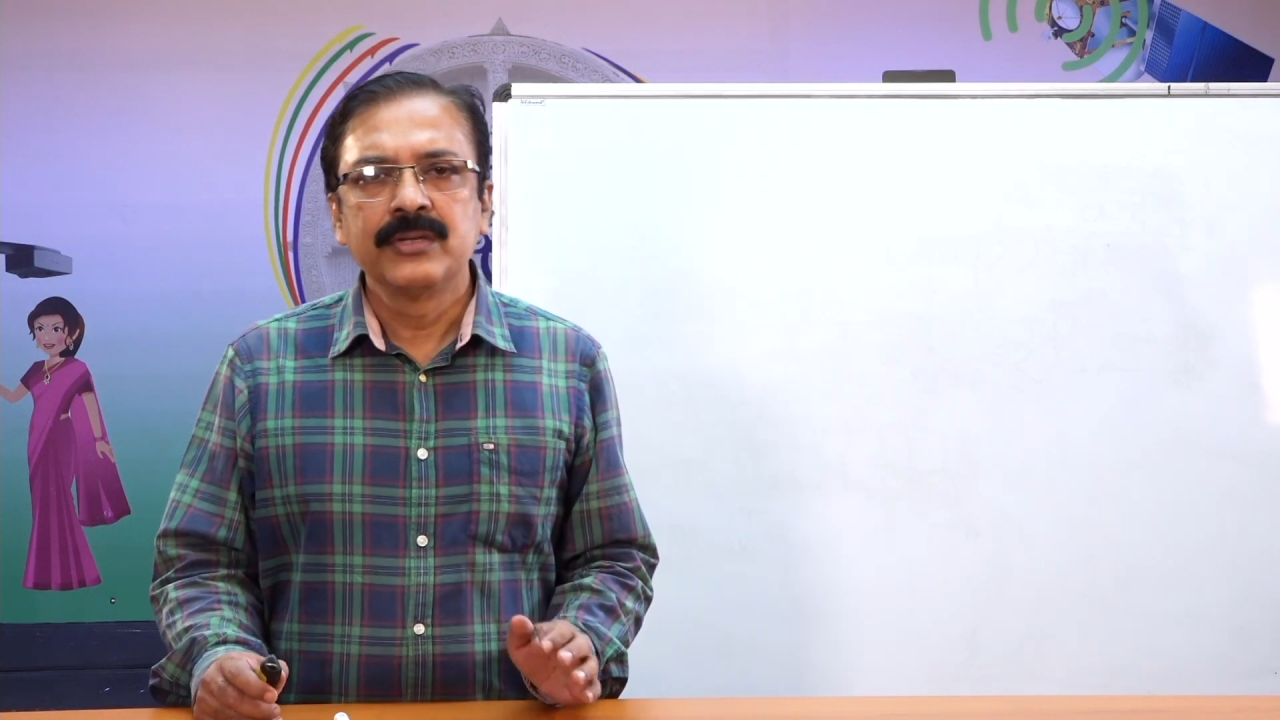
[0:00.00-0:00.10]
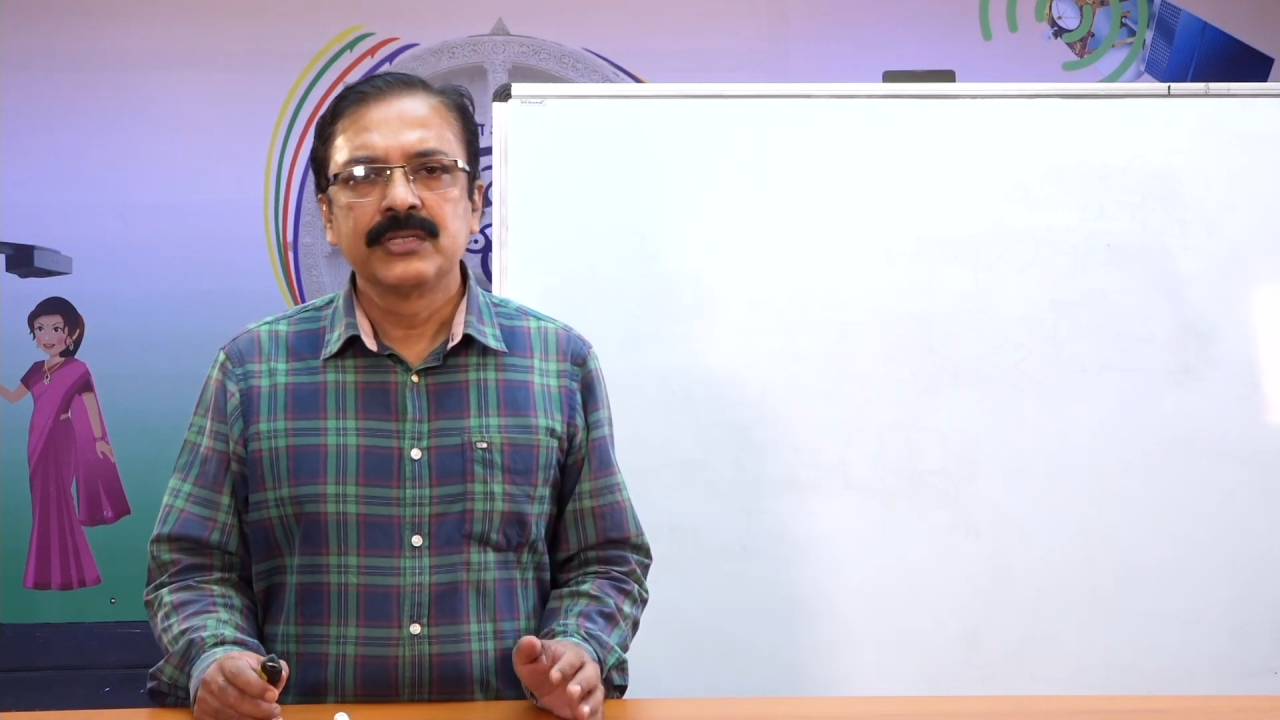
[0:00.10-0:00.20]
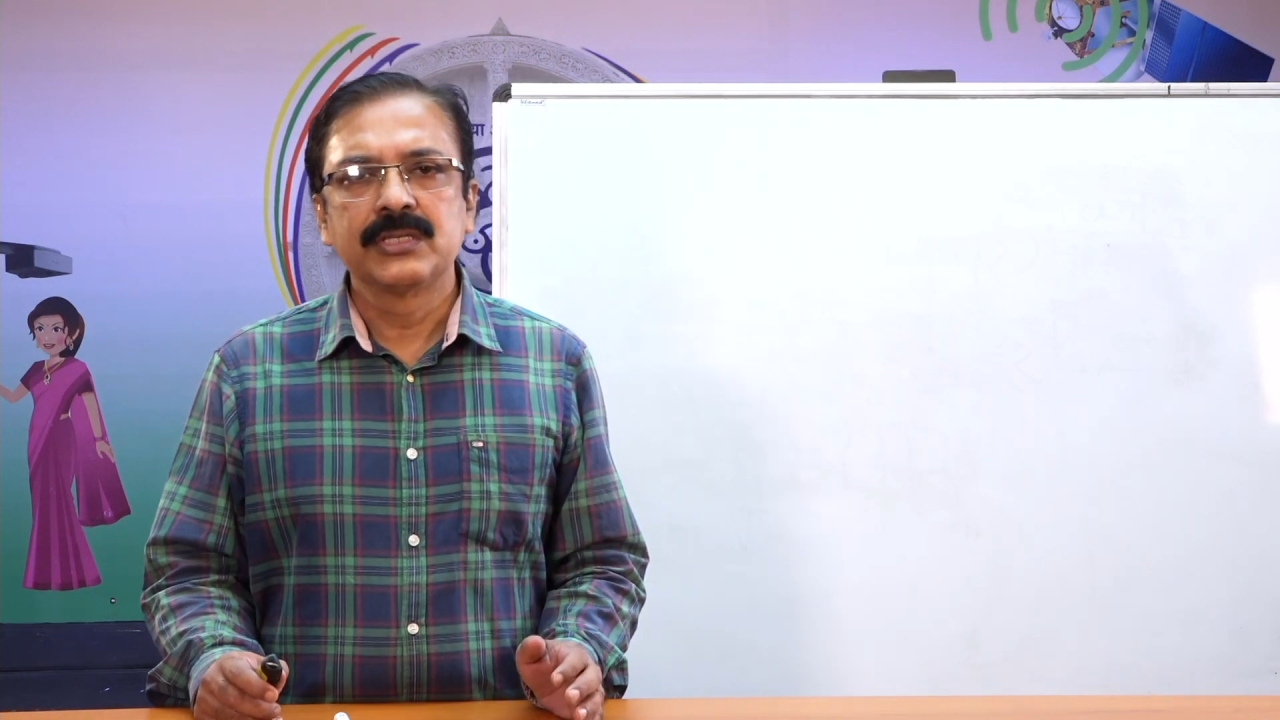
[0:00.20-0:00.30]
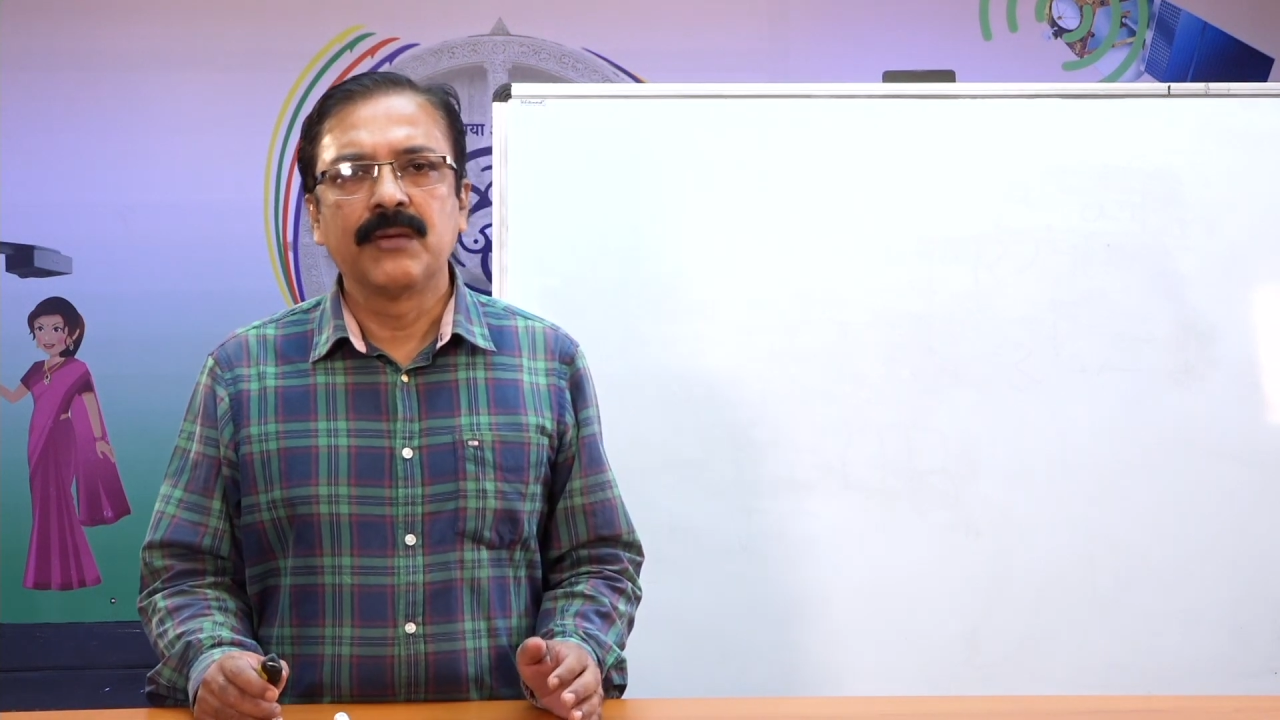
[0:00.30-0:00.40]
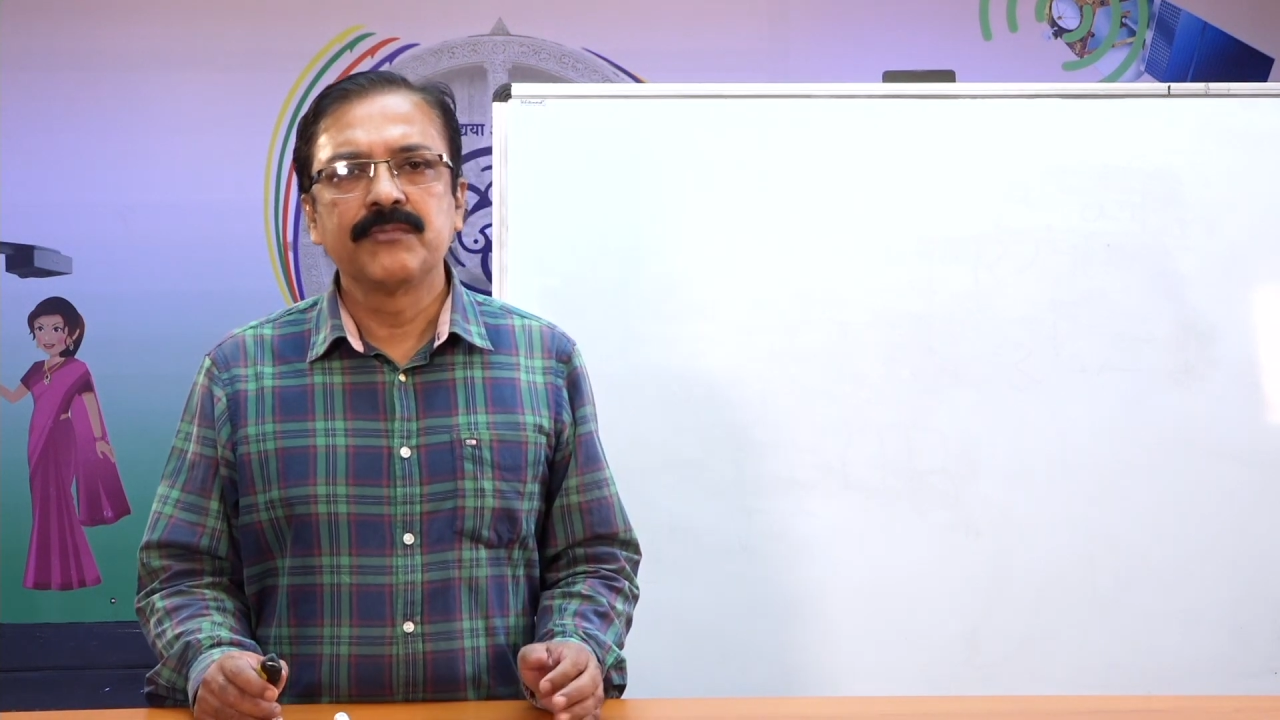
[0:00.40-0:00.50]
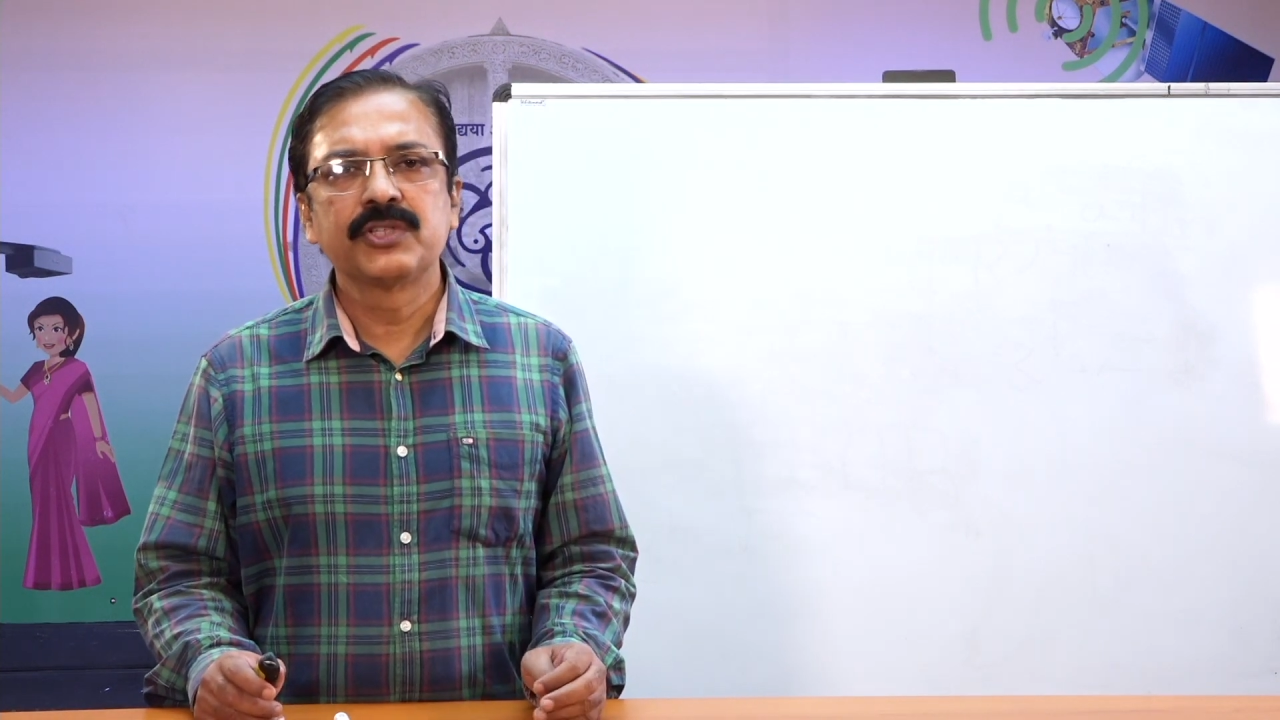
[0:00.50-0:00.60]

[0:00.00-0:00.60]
some